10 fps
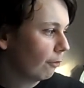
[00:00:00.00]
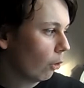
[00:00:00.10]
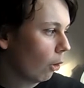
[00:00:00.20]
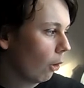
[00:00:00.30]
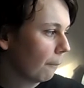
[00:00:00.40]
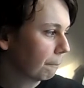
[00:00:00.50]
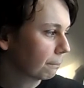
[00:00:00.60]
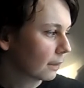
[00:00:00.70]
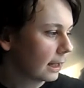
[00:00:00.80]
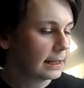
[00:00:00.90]
for
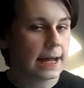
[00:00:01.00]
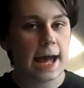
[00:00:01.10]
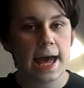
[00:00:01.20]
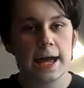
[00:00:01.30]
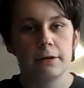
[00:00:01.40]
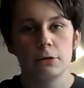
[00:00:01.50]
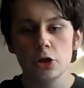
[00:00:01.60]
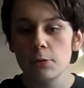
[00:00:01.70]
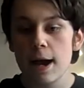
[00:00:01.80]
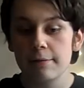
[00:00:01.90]
their
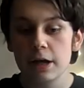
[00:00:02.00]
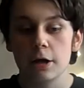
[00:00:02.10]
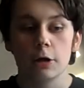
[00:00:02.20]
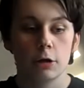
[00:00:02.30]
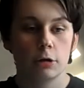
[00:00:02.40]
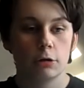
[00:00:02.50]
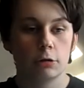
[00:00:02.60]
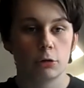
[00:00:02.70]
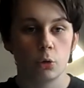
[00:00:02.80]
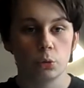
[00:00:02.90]
new area
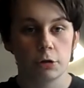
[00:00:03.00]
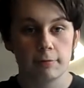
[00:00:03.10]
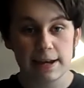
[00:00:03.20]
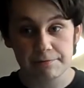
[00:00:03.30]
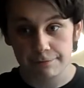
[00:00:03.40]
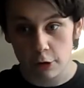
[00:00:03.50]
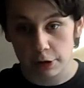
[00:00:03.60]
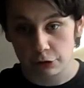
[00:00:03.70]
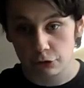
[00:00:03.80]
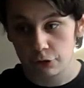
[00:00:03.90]
called the
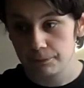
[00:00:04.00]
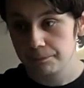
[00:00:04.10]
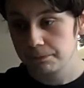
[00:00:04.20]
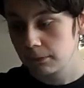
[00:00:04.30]
Rainforest,